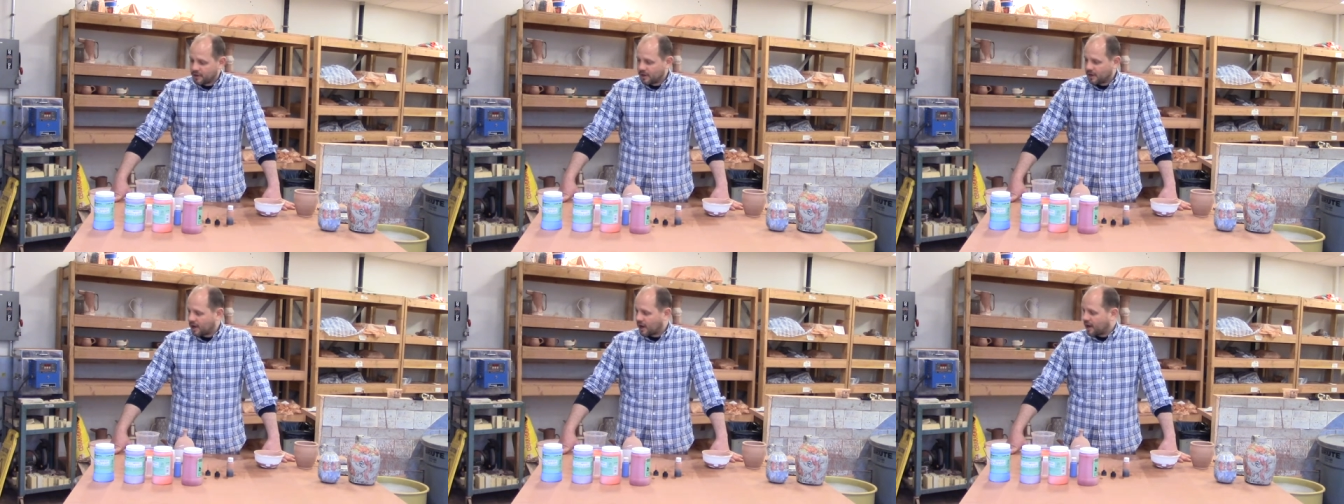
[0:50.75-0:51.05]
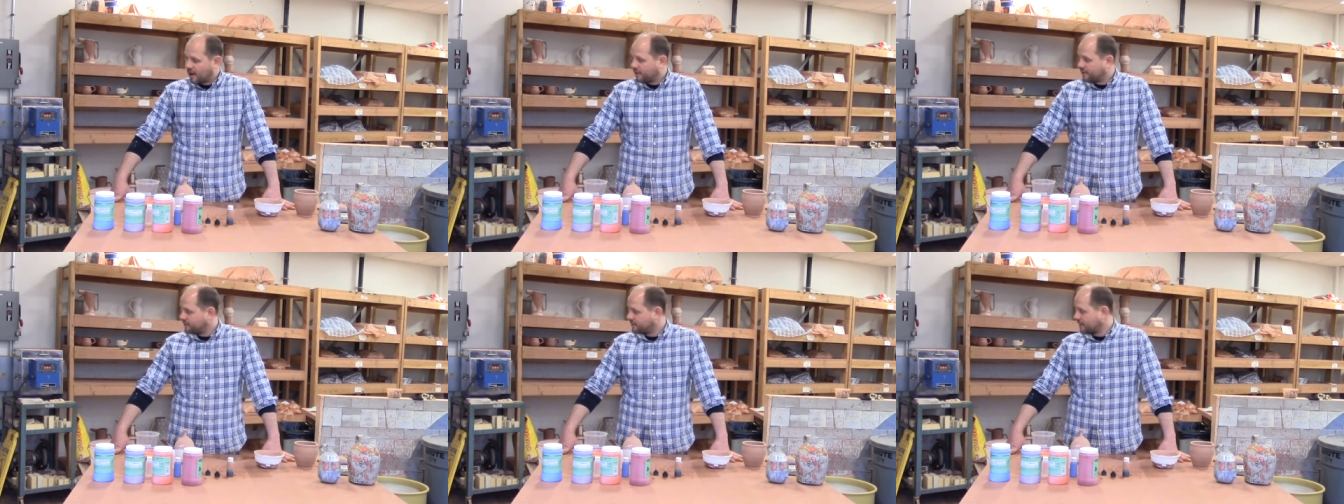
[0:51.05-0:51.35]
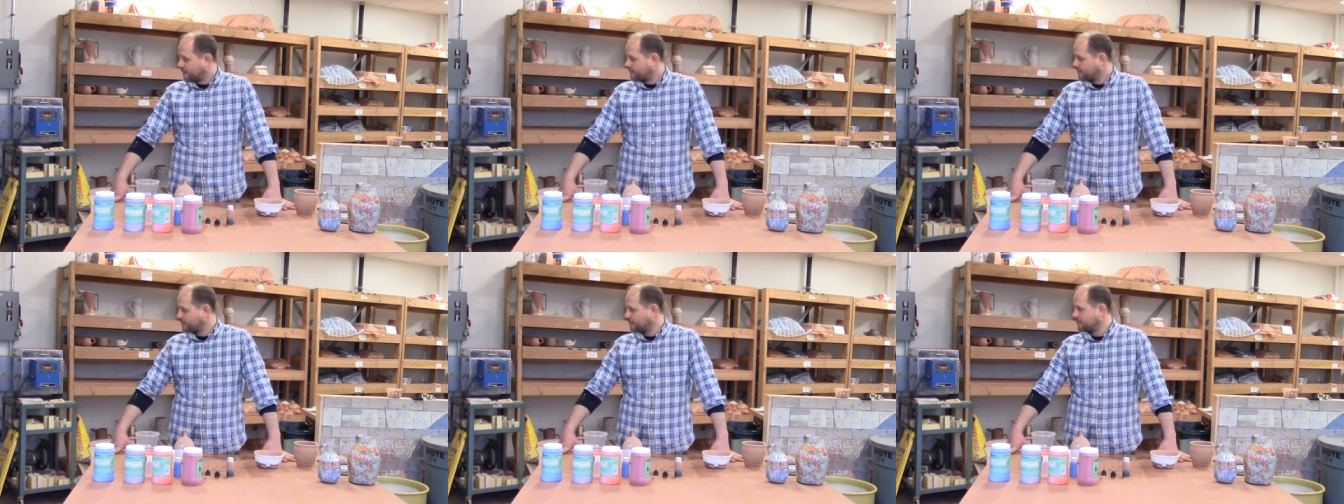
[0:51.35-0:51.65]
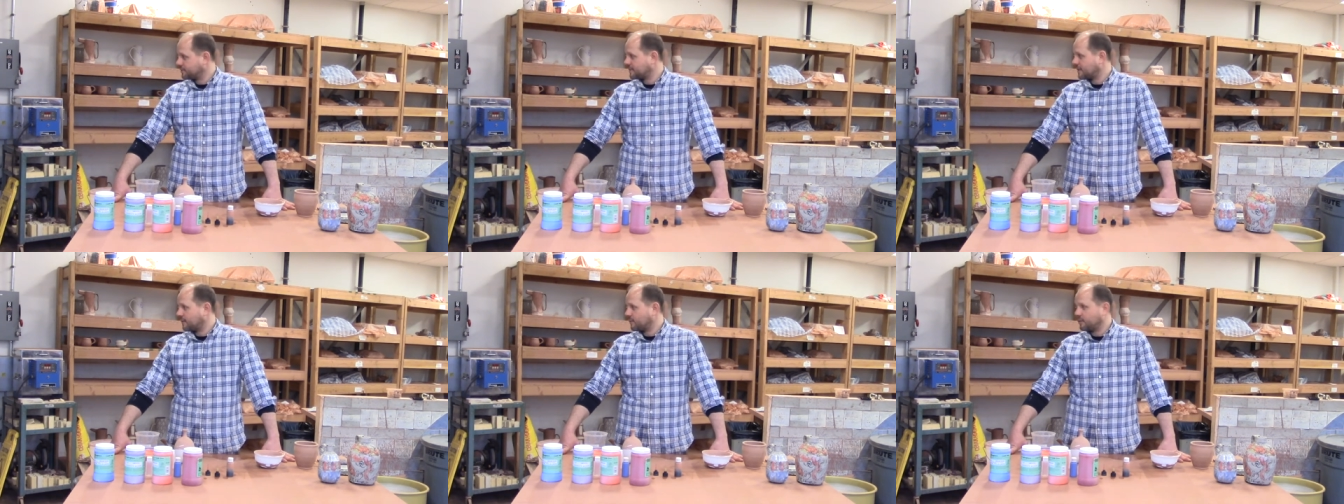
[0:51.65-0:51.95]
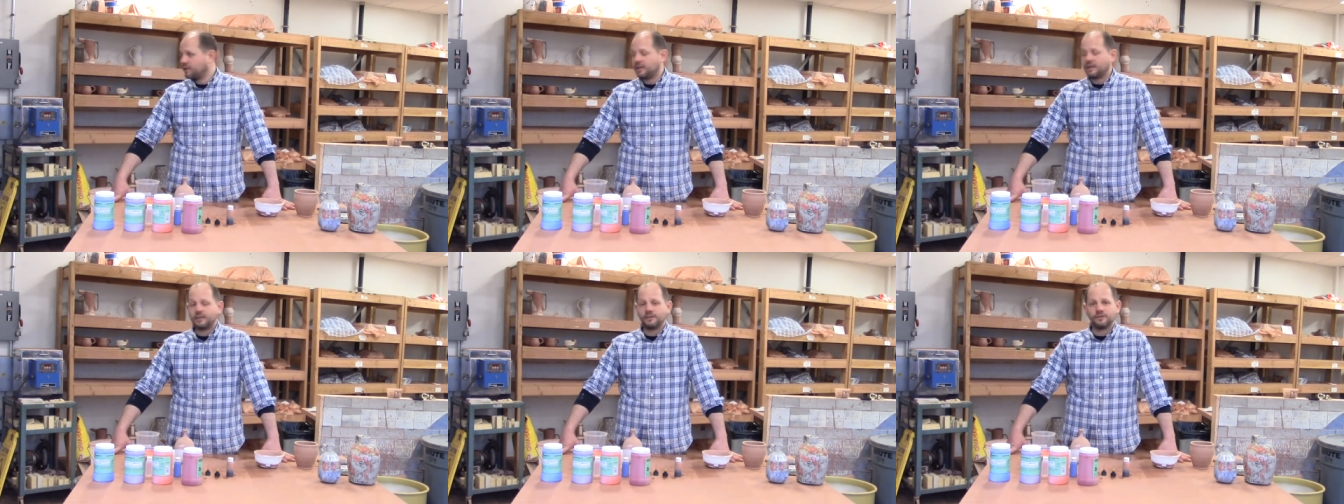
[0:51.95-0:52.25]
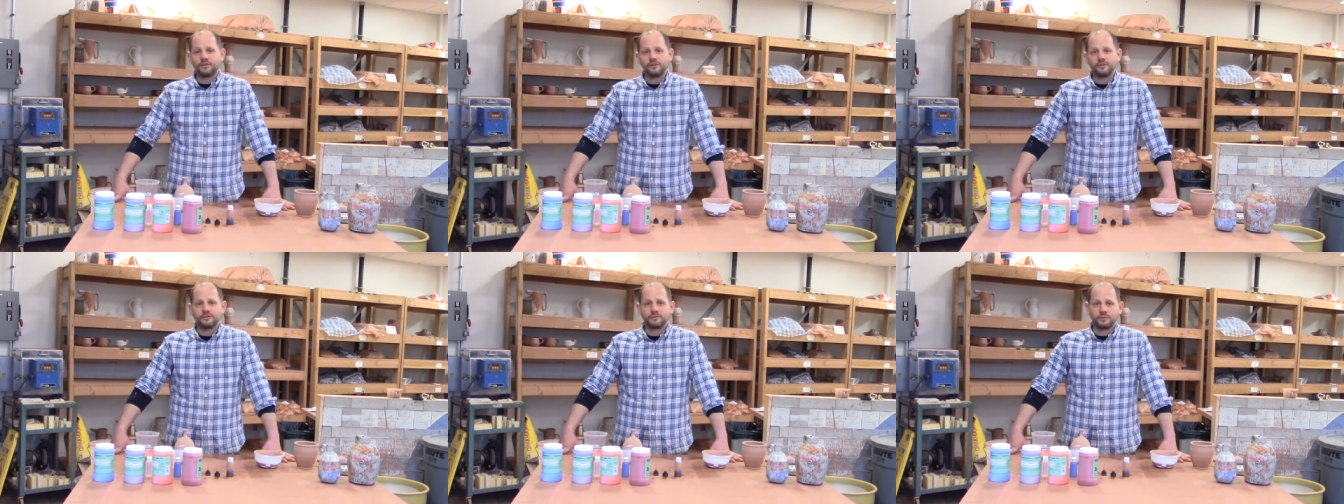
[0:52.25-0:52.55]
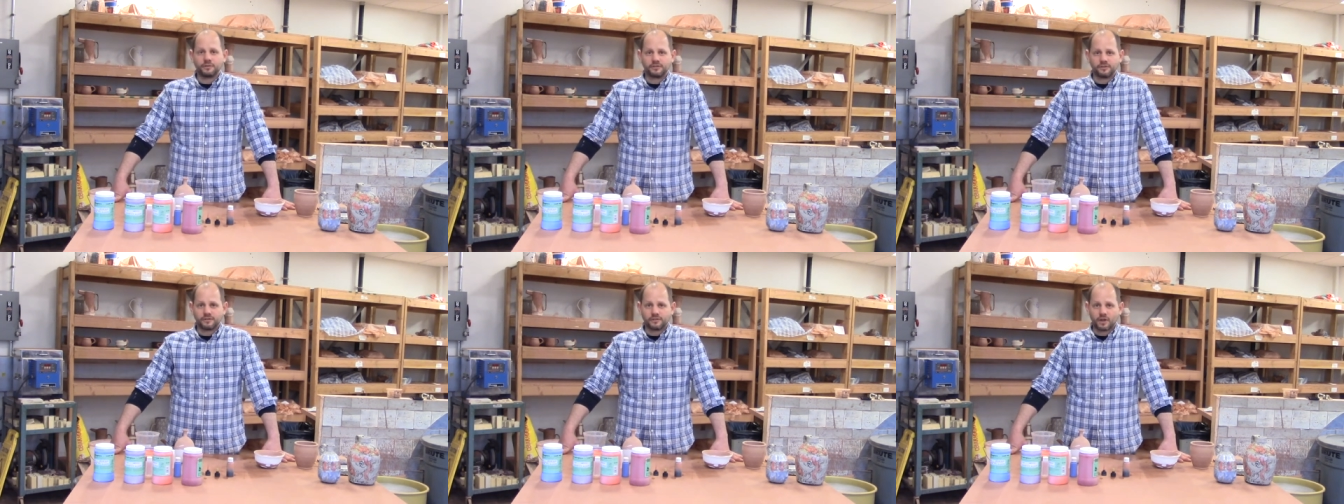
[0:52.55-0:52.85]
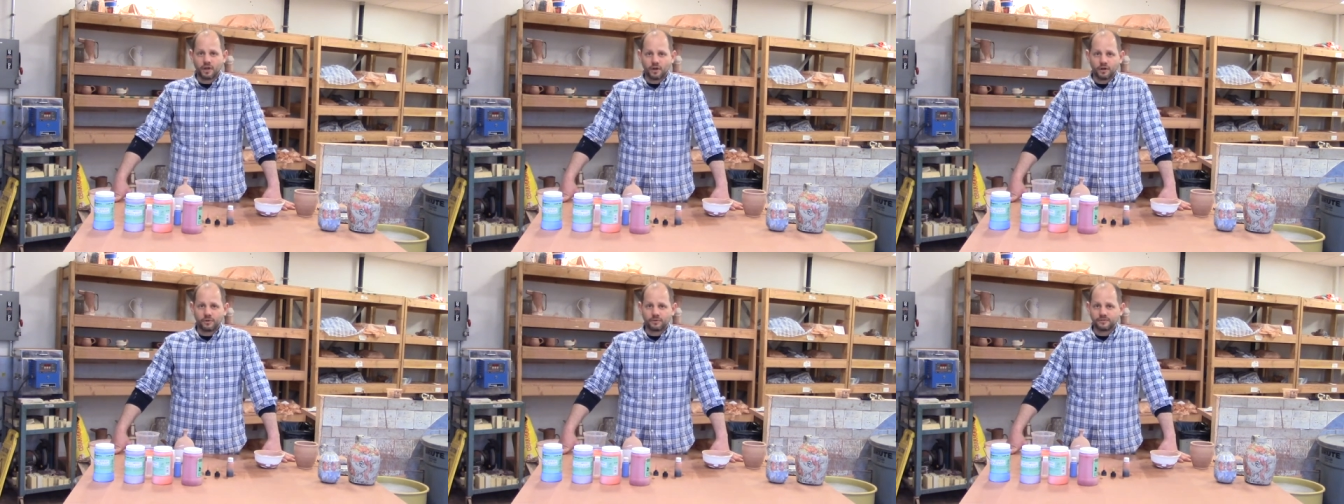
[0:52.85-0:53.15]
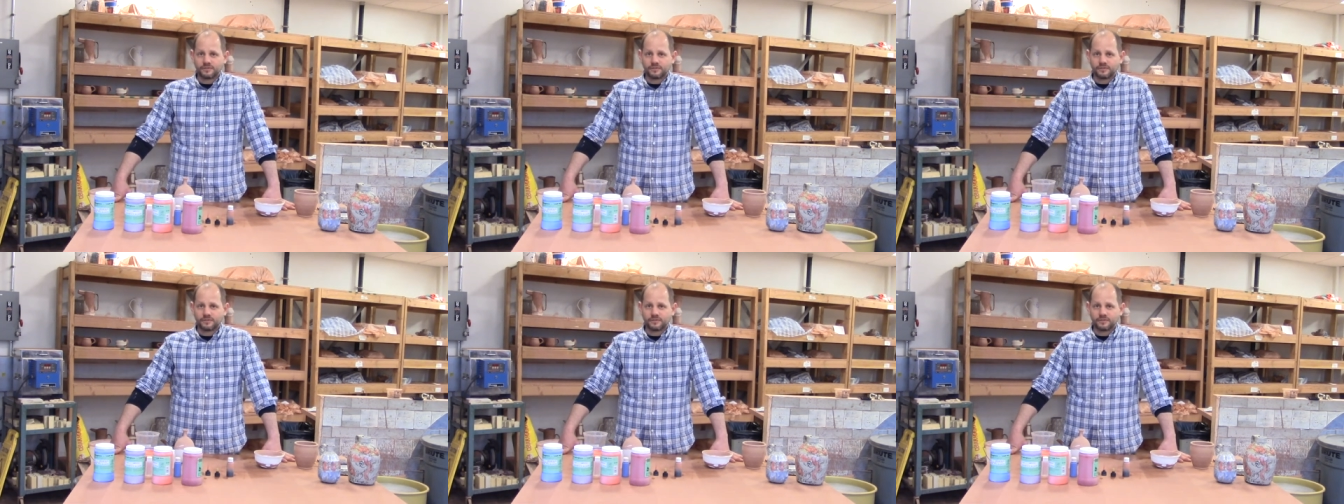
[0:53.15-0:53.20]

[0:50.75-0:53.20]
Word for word: Uh, the temperatures that we use, which is cone